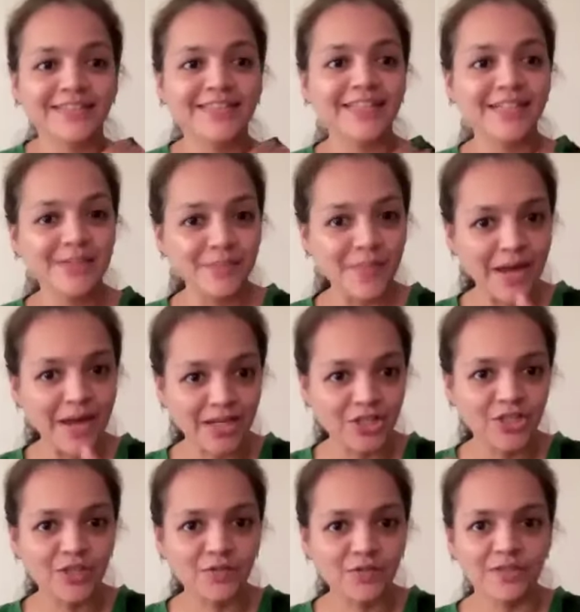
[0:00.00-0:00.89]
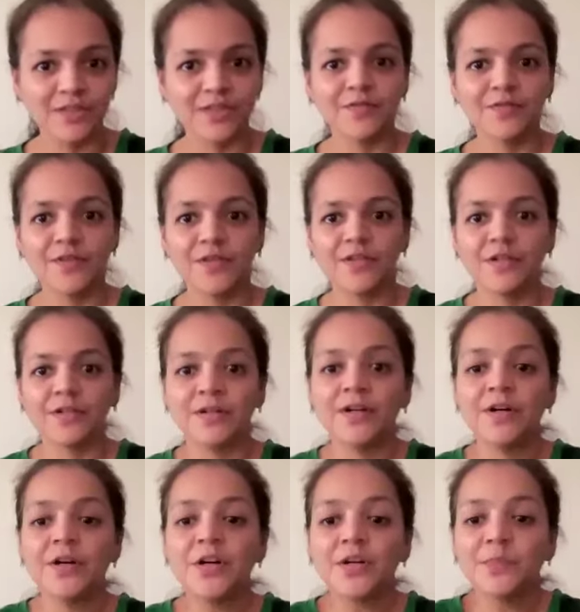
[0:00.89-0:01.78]
still managing with the fear.
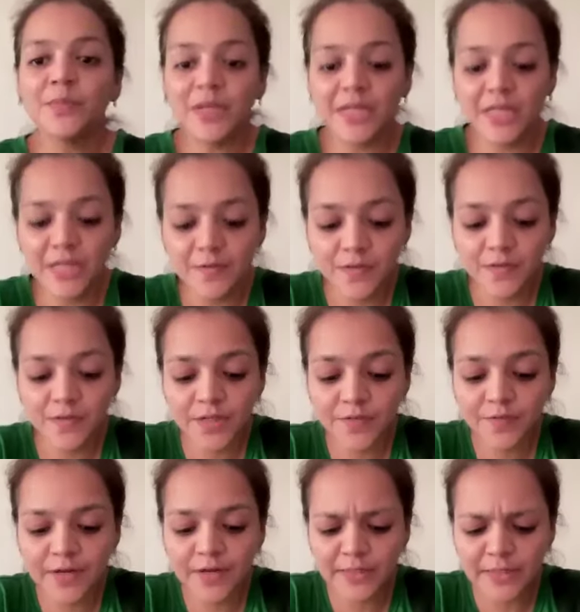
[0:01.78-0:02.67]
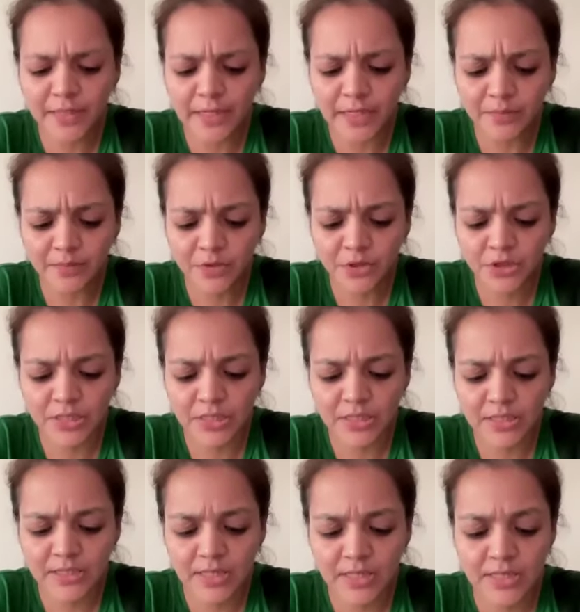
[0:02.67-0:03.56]
But even if at times
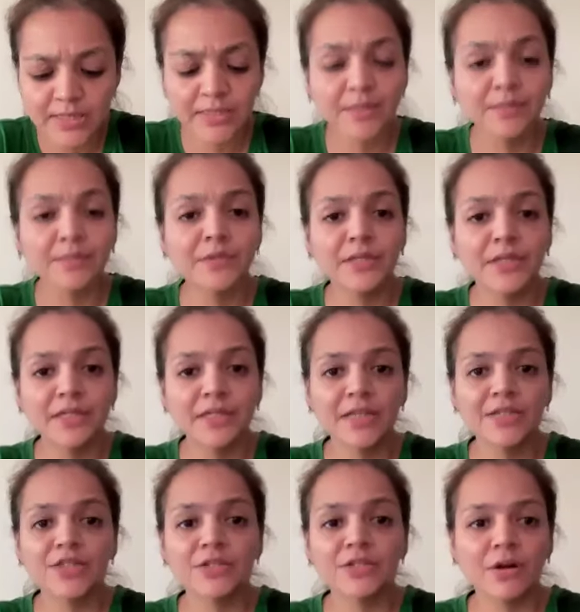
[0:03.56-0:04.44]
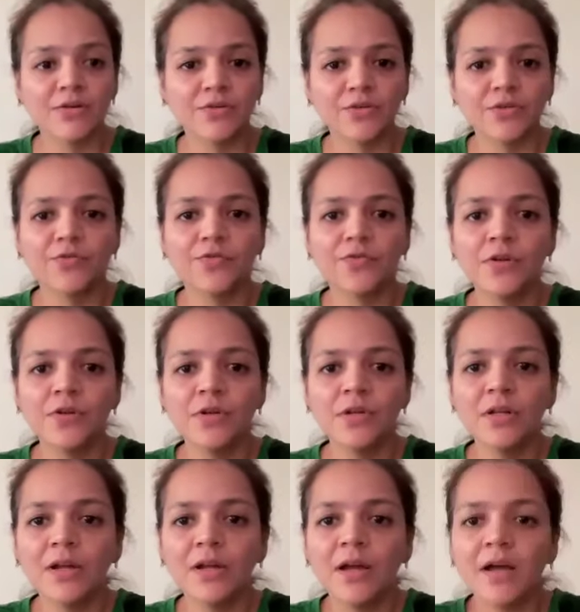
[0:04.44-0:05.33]
she says something that's not truthful,
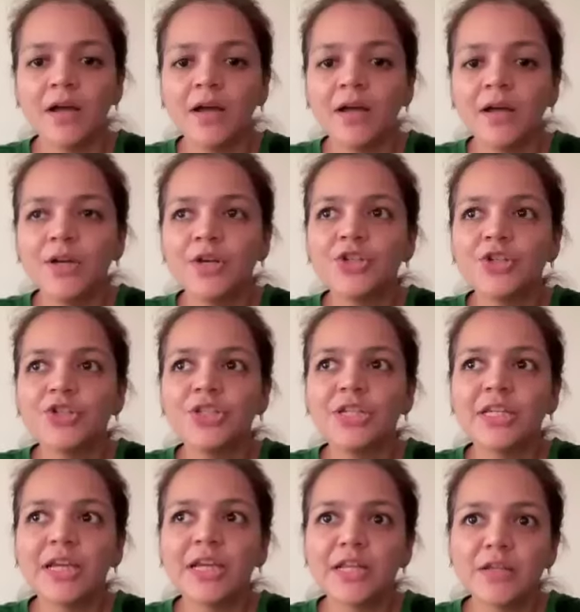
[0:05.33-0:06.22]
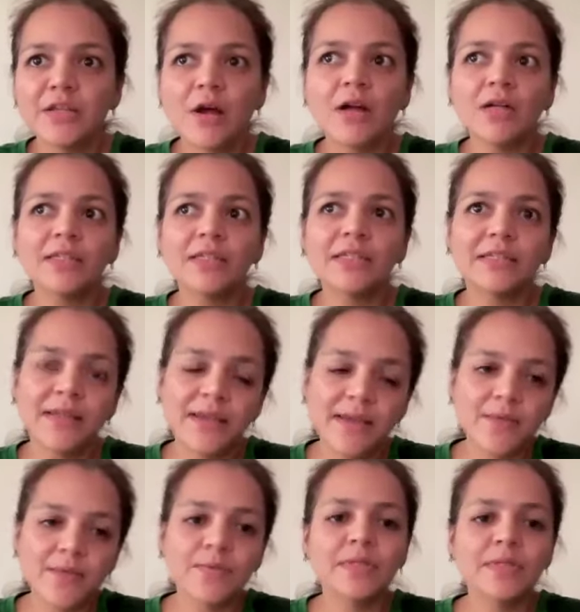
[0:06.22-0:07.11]
she cannot
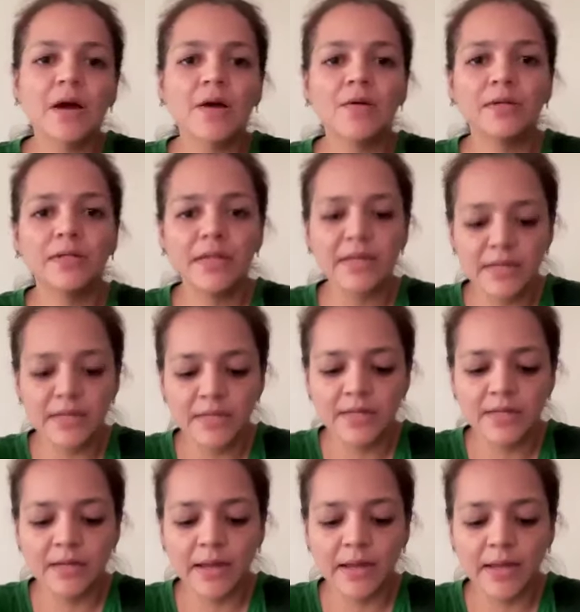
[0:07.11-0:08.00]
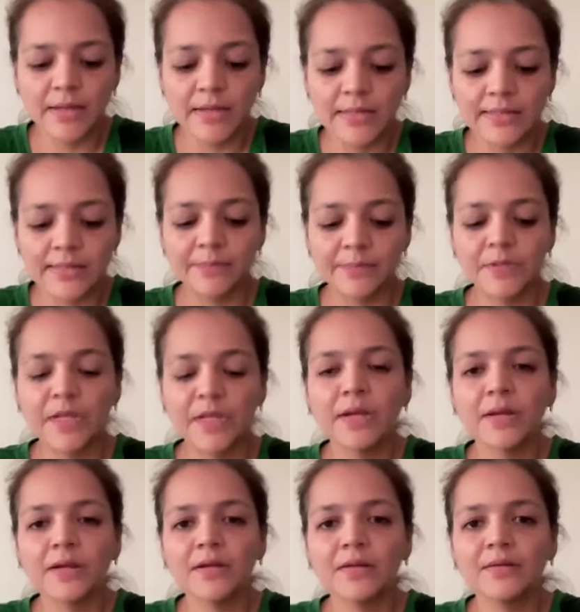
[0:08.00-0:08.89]
stay without telling and
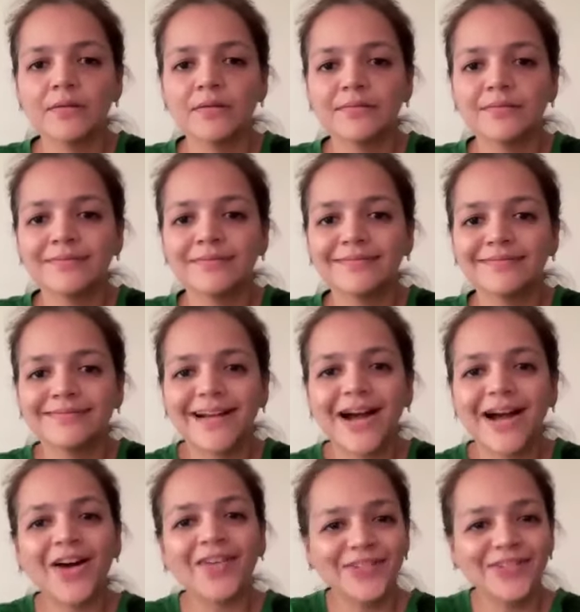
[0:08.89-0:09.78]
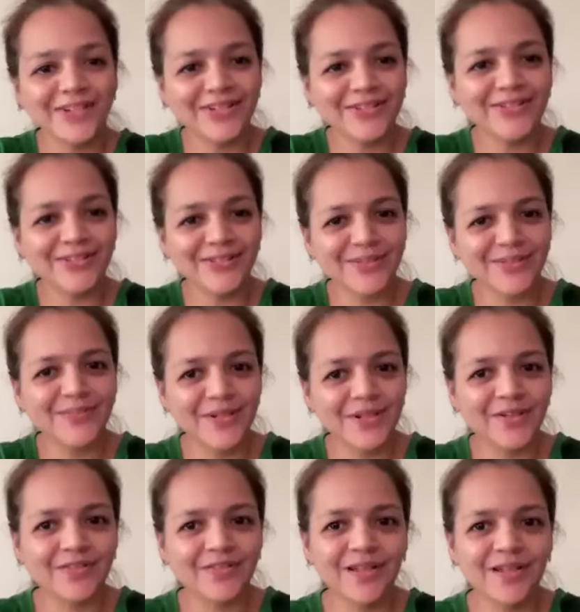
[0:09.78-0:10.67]
accepting it after a certain
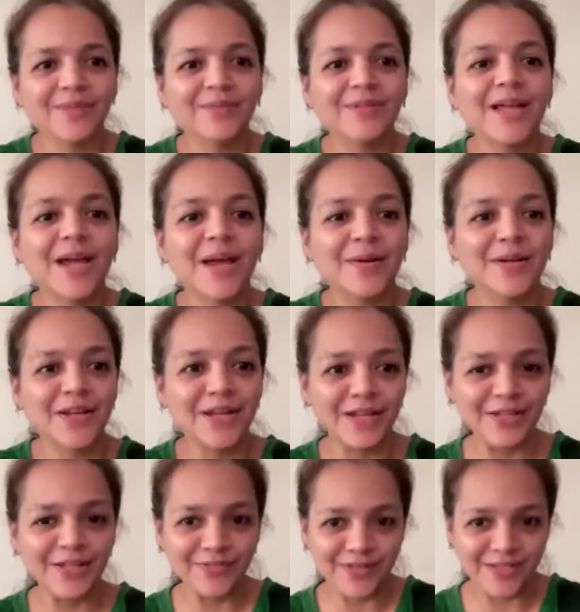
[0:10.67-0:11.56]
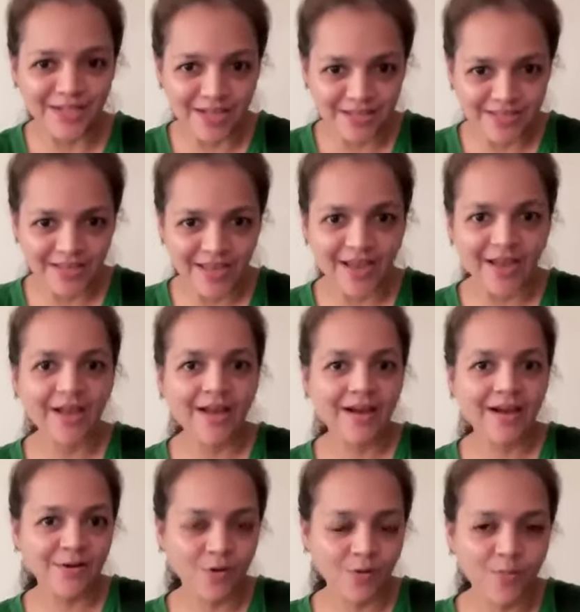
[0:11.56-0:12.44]
period of time that I really feeling
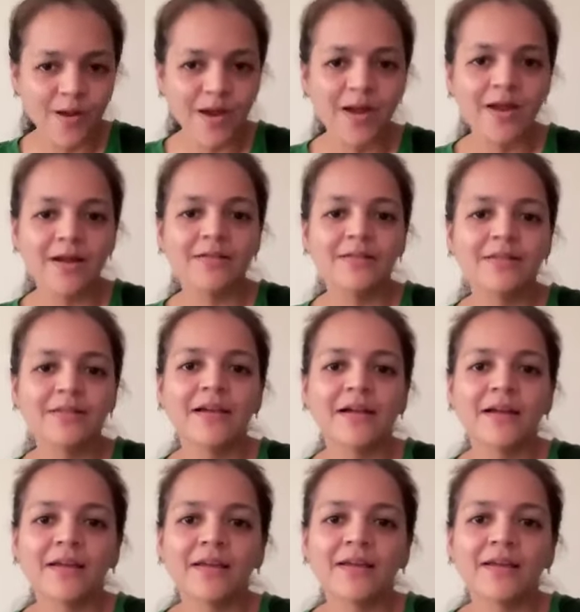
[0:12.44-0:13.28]
sad or bad, that